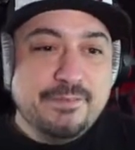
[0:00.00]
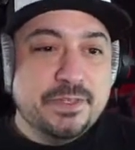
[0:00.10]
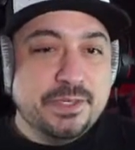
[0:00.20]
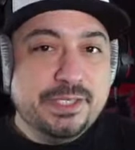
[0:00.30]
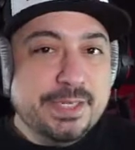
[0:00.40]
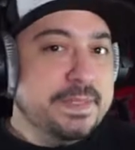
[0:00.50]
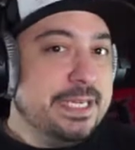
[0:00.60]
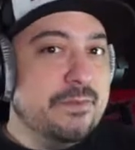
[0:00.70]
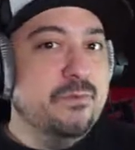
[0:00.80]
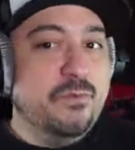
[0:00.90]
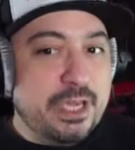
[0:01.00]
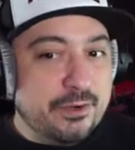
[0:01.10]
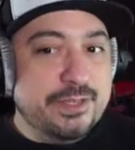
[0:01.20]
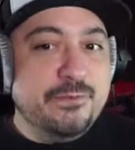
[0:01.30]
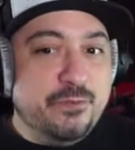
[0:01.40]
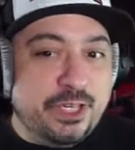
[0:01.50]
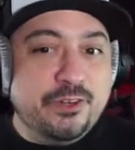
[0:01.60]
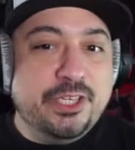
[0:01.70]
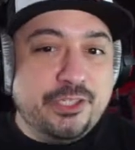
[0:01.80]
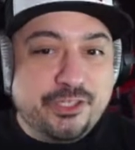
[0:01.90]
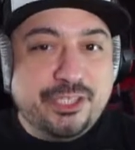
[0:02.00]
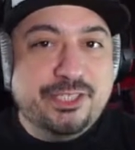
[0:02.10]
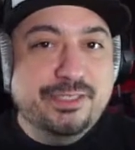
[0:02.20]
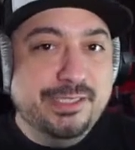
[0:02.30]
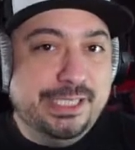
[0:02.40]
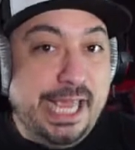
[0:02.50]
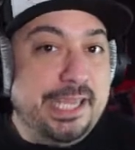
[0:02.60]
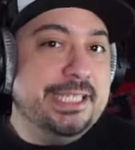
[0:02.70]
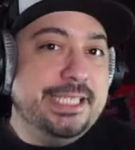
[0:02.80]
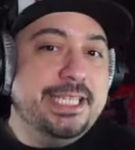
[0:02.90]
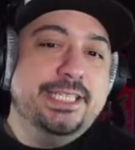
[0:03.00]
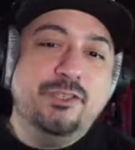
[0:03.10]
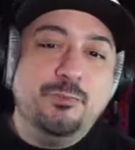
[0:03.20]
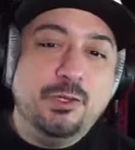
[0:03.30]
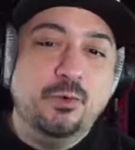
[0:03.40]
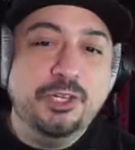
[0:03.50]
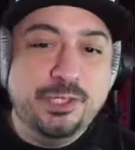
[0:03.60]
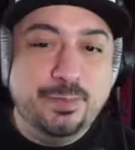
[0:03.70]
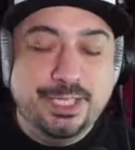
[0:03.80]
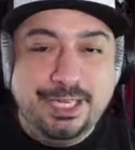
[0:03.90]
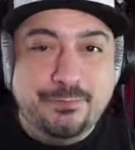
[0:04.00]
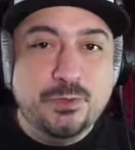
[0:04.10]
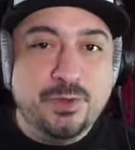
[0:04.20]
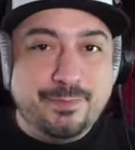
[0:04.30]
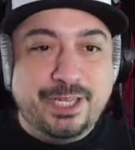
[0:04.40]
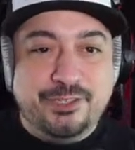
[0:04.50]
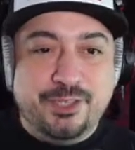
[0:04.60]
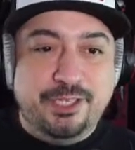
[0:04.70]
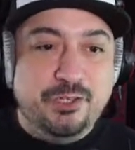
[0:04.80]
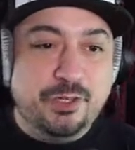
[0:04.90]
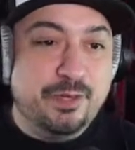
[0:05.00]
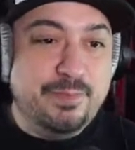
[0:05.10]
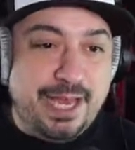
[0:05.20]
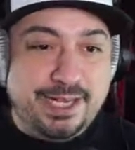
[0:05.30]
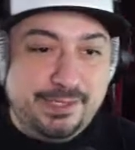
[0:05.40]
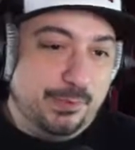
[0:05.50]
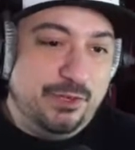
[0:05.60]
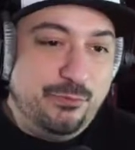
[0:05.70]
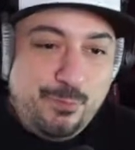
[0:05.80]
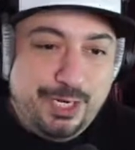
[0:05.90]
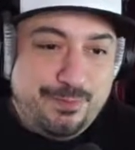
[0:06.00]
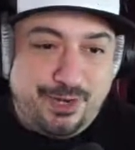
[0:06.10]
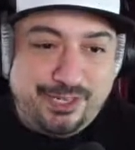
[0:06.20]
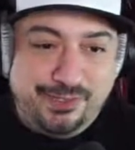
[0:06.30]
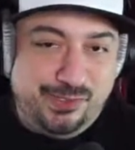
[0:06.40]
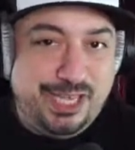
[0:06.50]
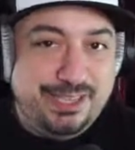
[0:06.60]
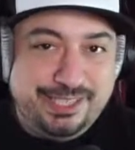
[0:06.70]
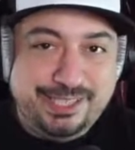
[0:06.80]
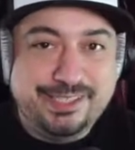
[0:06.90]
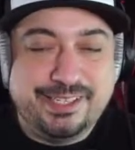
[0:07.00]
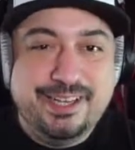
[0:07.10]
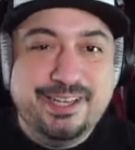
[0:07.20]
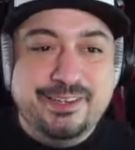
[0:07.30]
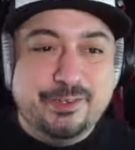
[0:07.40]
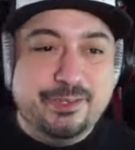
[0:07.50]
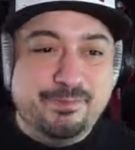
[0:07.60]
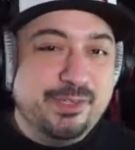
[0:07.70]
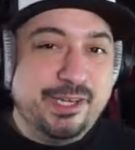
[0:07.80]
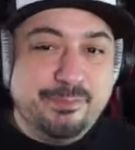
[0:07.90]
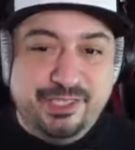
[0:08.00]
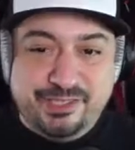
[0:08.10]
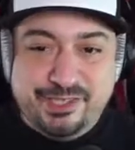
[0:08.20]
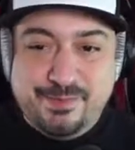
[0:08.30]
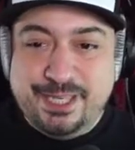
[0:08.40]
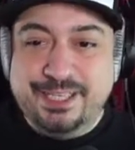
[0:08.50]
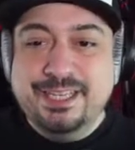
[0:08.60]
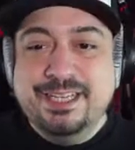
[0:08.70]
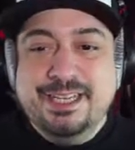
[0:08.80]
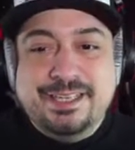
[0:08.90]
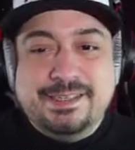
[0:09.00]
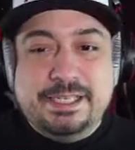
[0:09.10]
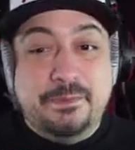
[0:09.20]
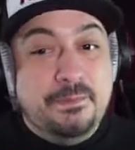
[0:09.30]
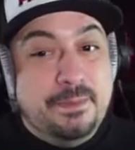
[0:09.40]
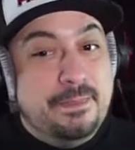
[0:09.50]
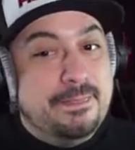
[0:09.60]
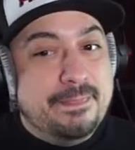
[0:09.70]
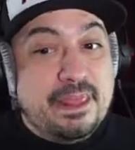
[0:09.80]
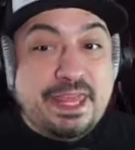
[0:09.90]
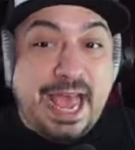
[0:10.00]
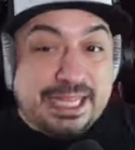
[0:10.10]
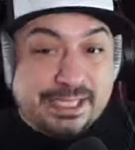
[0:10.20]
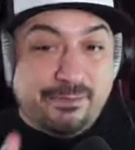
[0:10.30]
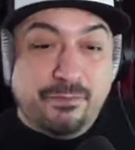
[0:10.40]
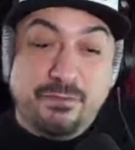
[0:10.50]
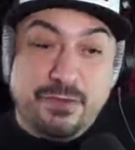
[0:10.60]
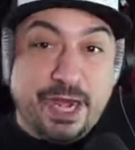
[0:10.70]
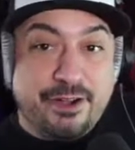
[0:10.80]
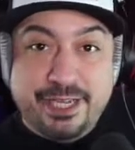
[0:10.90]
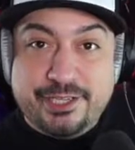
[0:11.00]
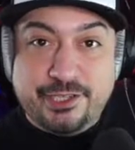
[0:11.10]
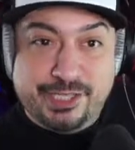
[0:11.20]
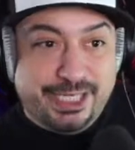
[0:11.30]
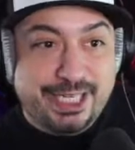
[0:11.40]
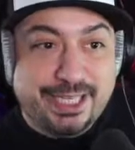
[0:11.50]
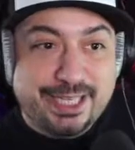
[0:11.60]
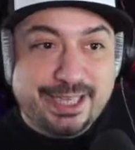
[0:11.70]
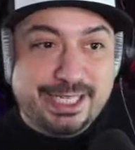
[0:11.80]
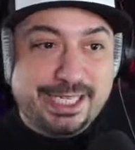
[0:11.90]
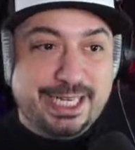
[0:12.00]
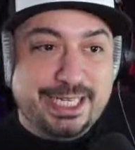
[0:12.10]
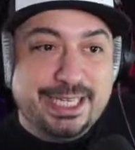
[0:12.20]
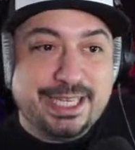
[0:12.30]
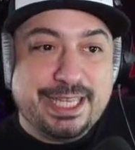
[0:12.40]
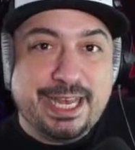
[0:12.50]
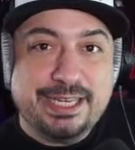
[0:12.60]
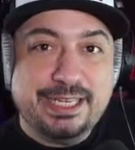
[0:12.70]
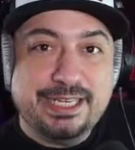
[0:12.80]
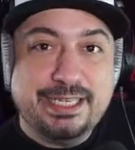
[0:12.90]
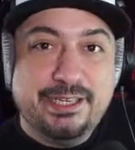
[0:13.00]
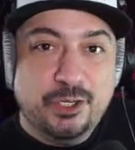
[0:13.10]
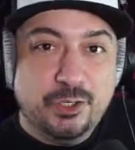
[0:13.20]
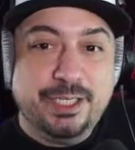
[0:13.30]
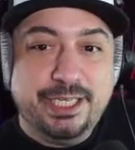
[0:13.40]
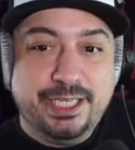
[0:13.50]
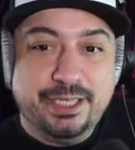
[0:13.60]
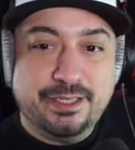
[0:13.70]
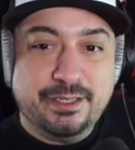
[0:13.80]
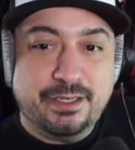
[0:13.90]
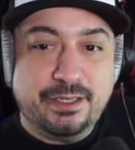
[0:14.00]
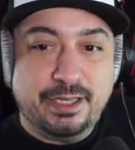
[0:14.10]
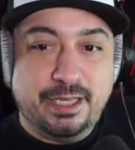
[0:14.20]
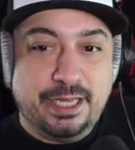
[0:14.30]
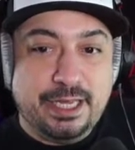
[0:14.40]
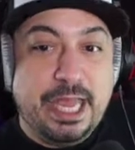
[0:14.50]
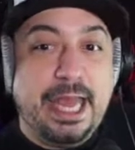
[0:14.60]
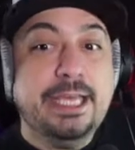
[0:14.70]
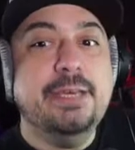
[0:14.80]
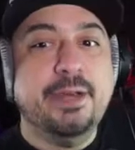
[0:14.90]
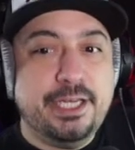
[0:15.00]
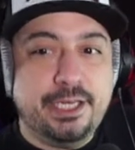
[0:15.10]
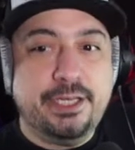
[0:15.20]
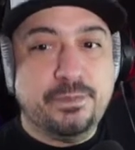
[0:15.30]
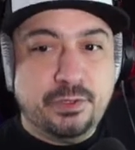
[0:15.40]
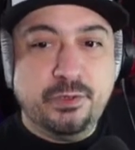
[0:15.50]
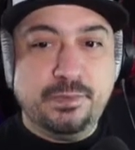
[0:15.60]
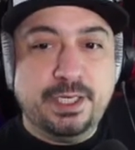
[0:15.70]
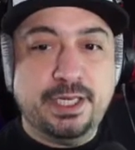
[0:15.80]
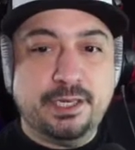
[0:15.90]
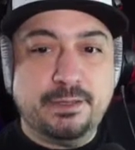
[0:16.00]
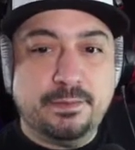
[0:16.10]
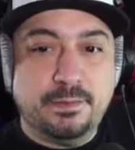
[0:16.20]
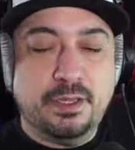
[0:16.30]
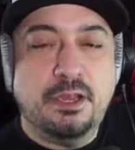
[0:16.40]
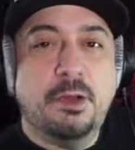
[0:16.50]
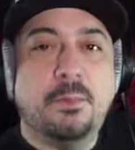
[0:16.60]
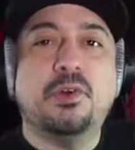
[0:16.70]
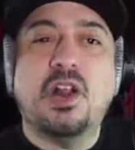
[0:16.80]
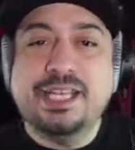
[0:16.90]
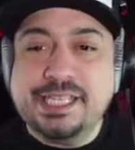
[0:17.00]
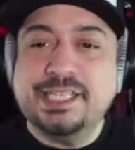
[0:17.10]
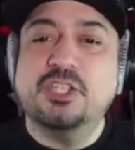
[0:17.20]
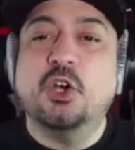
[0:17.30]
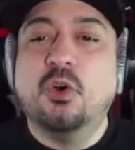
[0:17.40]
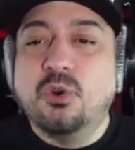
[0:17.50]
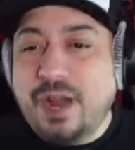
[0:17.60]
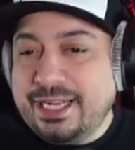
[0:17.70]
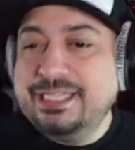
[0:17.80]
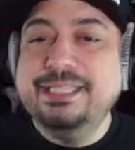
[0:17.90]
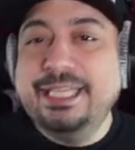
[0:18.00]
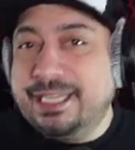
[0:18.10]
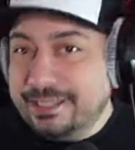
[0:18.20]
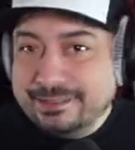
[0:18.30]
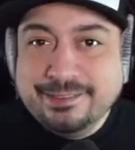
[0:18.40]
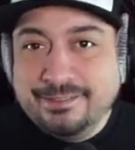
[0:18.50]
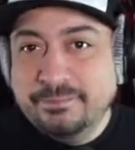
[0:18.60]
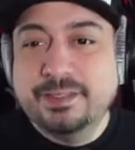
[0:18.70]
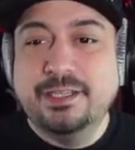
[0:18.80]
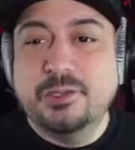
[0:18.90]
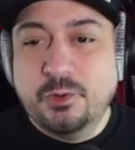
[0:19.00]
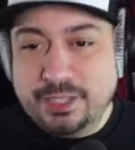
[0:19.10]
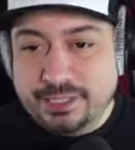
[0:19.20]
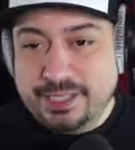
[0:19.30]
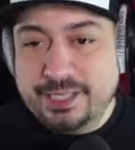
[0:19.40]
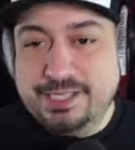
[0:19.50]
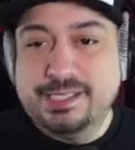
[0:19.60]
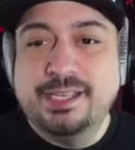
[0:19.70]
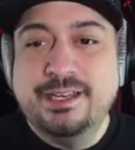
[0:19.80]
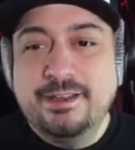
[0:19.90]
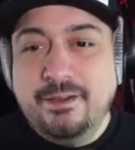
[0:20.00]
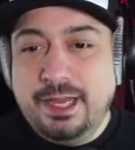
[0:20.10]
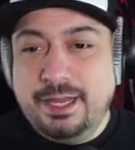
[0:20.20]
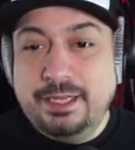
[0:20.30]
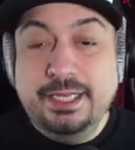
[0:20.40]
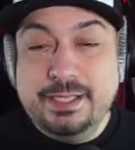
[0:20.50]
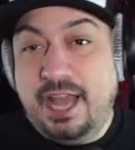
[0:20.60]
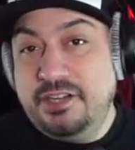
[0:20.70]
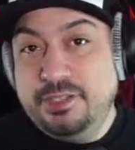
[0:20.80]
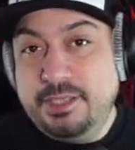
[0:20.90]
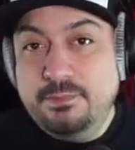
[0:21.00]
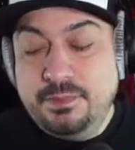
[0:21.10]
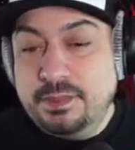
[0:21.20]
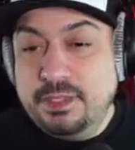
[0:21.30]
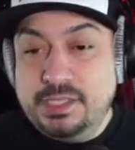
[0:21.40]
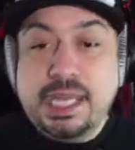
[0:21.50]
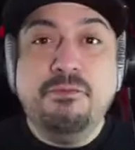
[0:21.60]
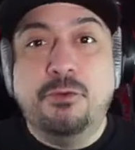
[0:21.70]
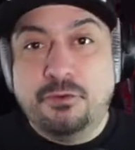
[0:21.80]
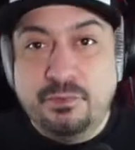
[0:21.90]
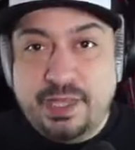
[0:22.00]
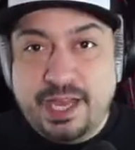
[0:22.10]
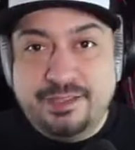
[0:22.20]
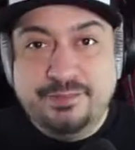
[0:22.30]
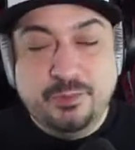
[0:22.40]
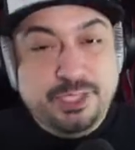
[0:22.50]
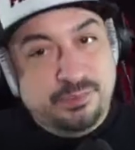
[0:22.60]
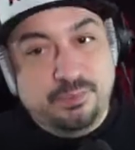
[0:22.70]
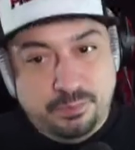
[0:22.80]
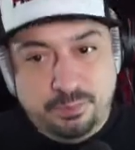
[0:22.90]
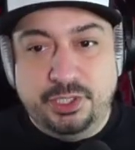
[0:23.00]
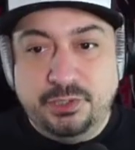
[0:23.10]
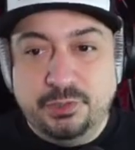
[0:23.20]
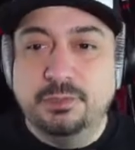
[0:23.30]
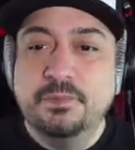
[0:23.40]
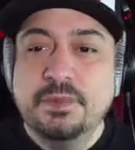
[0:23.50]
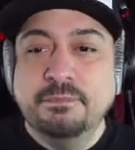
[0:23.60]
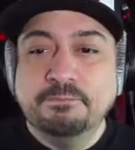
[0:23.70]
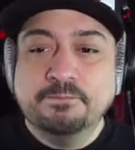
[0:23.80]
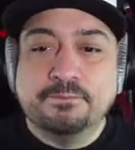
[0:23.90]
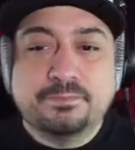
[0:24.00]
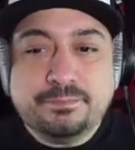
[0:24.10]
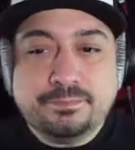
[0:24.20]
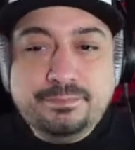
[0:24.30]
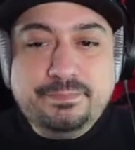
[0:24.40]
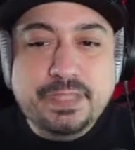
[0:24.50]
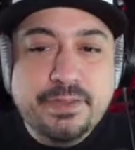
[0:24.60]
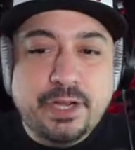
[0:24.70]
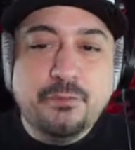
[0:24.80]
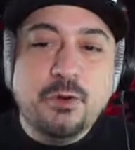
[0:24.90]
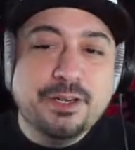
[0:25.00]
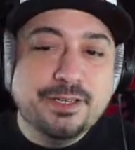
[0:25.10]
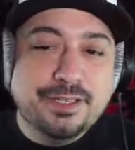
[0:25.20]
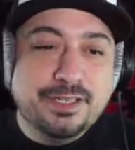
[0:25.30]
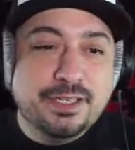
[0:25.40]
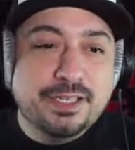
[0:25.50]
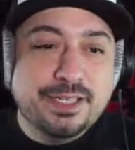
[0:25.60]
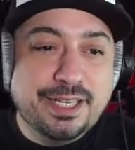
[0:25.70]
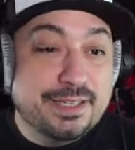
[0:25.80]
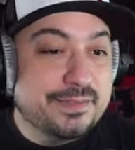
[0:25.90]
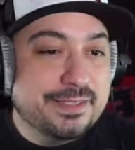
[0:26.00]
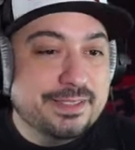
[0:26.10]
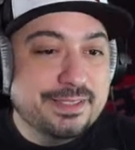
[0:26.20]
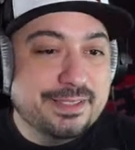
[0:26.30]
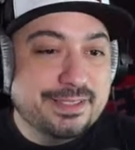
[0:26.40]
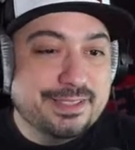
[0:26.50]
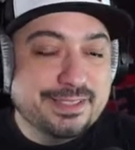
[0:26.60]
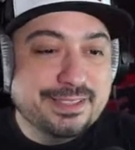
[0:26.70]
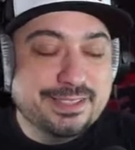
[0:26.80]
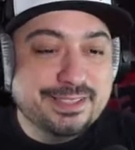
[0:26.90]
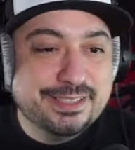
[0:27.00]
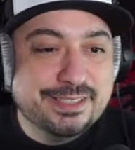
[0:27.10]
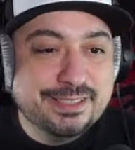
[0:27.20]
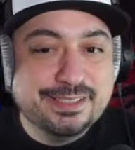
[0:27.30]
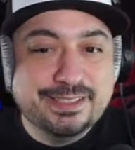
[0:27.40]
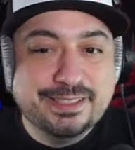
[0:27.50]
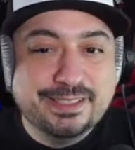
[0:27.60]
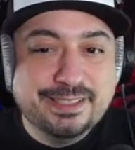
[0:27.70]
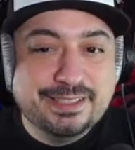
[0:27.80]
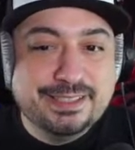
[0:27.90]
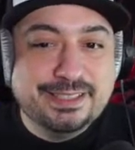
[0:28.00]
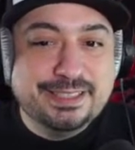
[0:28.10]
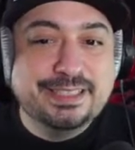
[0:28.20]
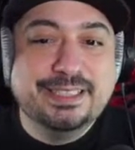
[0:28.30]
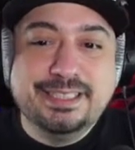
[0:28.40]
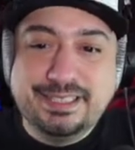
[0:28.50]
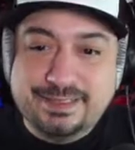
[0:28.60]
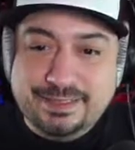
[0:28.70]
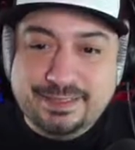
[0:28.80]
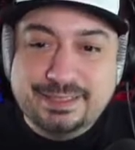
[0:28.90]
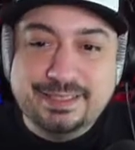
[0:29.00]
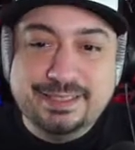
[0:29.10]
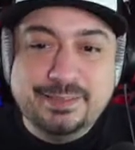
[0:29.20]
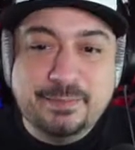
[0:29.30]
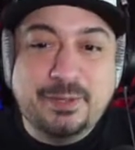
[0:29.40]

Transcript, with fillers: So it seems like a very, very good deity to be worshiping if you want to make sure that you don't come back as one of Manimarco's skeletons or zombies or something. So that's very interesting. This idea that nobody, anybody who's being processed correctly, according to this, is actually safe from that, which is pretty cool. Therefore, an unnerving way of putting that, though, to be processed.